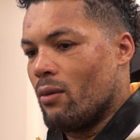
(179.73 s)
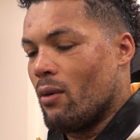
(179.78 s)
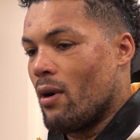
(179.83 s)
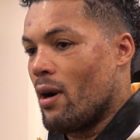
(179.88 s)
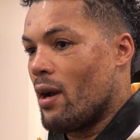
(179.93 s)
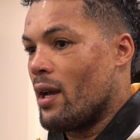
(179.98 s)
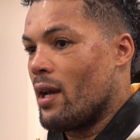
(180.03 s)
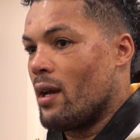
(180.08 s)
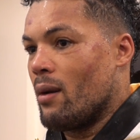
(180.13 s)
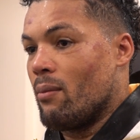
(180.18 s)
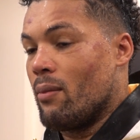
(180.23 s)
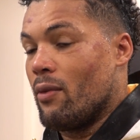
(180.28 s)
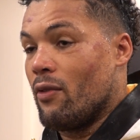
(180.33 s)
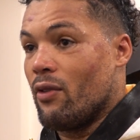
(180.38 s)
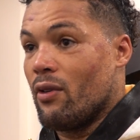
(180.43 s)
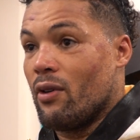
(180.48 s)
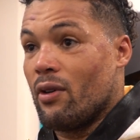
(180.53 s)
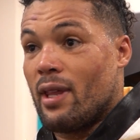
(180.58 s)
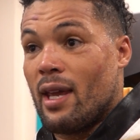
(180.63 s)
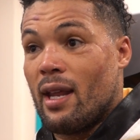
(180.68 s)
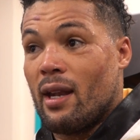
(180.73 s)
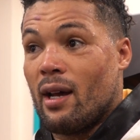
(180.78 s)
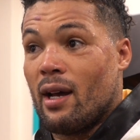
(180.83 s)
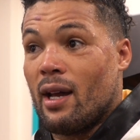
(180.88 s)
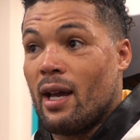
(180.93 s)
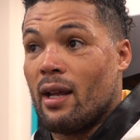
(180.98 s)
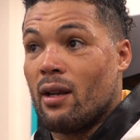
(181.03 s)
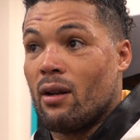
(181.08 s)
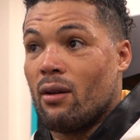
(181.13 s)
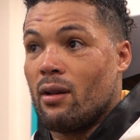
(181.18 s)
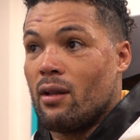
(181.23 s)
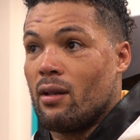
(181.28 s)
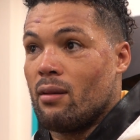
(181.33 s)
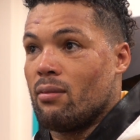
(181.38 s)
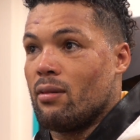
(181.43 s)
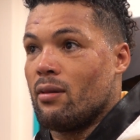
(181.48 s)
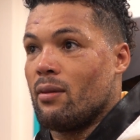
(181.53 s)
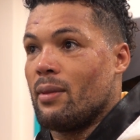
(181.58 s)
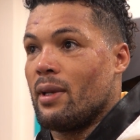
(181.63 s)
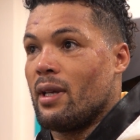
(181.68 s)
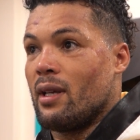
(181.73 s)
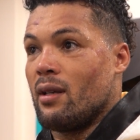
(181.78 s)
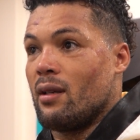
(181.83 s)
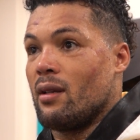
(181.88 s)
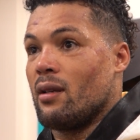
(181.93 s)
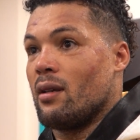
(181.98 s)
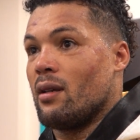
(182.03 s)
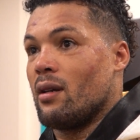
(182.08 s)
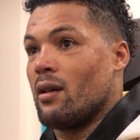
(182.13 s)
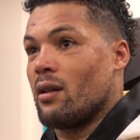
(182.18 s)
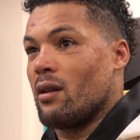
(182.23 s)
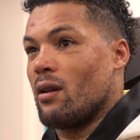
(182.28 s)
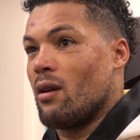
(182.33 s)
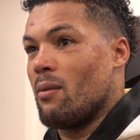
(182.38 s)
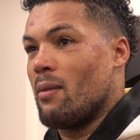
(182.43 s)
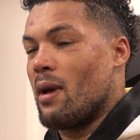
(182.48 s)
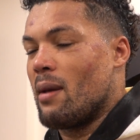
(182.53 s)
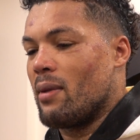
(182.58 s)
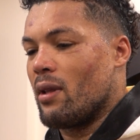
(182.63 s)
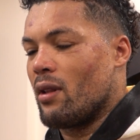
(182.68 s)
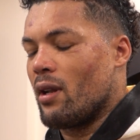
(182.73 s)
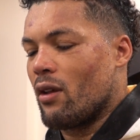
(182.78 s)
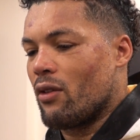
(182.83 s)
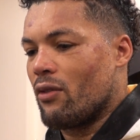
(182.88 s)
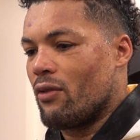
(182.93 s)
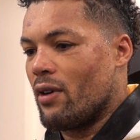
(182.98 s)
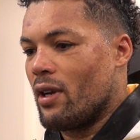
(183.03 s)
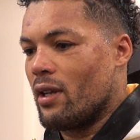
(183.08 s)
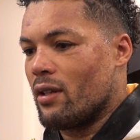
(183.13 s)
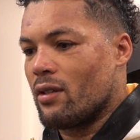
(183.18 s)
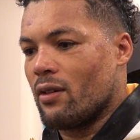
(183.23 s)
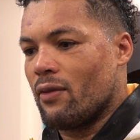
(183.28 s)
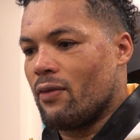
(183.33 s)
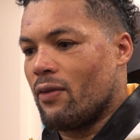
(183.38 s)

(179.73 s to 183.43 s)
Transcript: where before then I had only probably, I don't know, maybe like 3 to